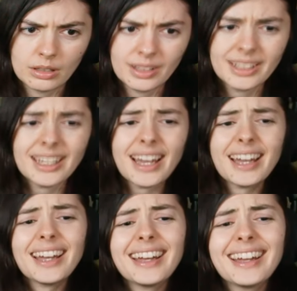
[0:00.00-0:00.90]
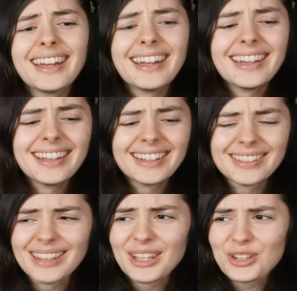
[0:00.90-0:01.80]
Yay!
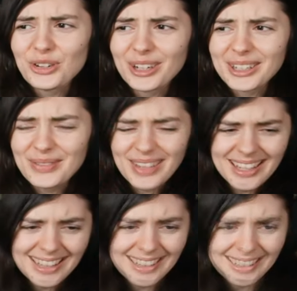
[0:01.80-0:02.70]
They tricked me!